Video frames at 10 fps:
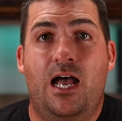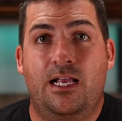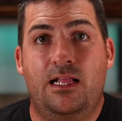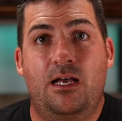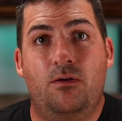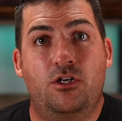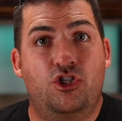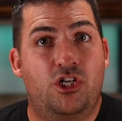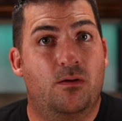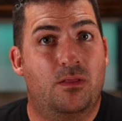iCloud
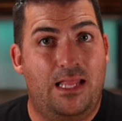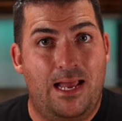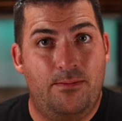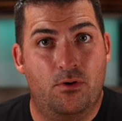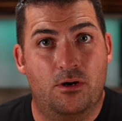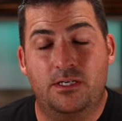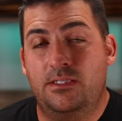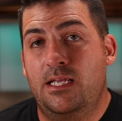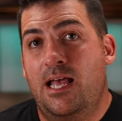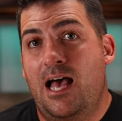shared
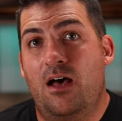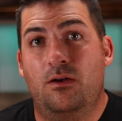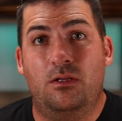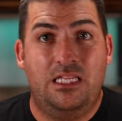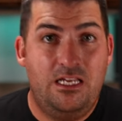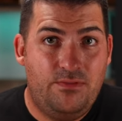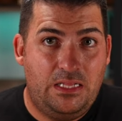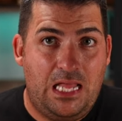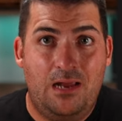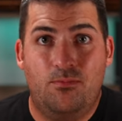libraries, how to leave a
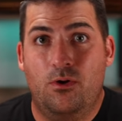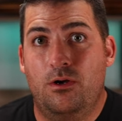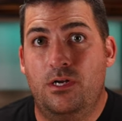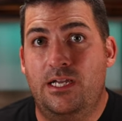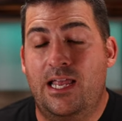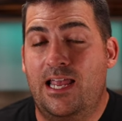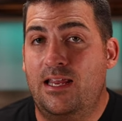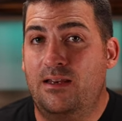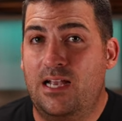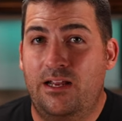library,
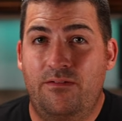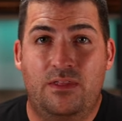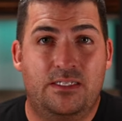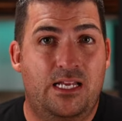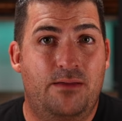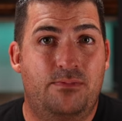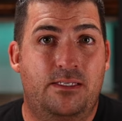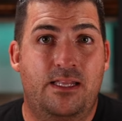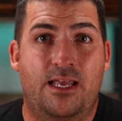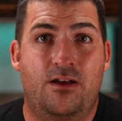and kind of the
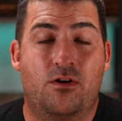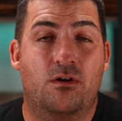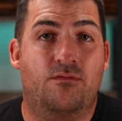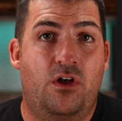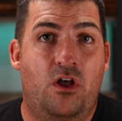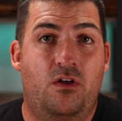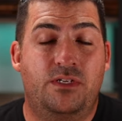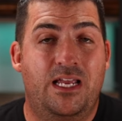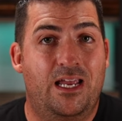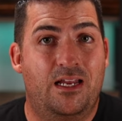steps that are
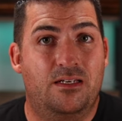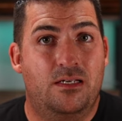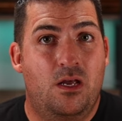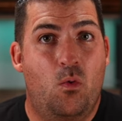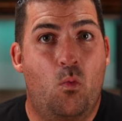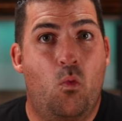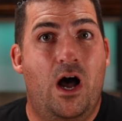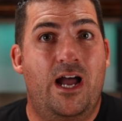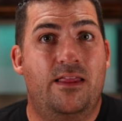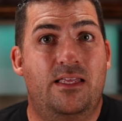involved and
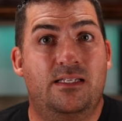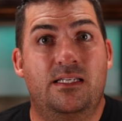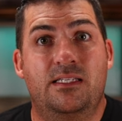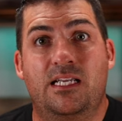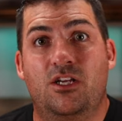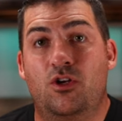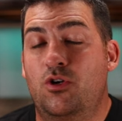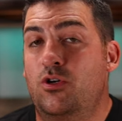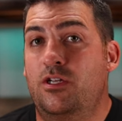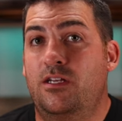why this is a
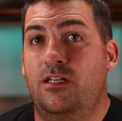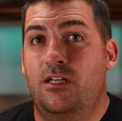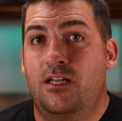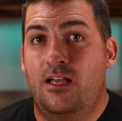good